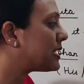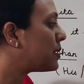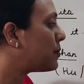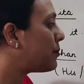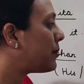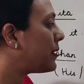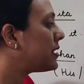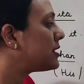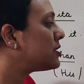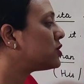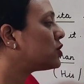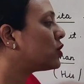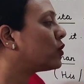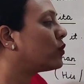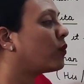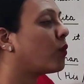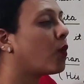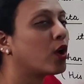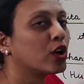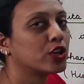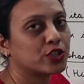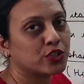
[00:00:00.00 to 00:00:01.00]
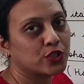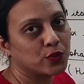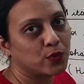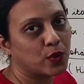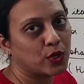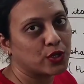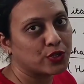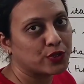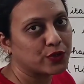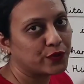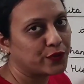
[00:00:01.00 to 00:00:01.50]
It depends on what
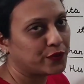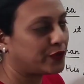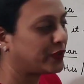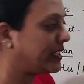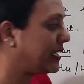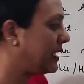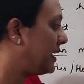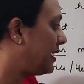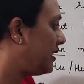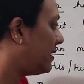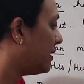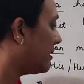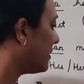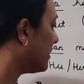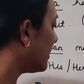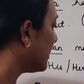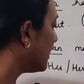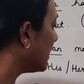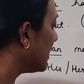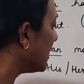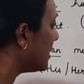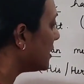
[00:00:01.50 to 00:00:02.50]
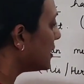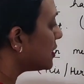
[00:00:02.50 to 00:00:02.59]
you want to fill here.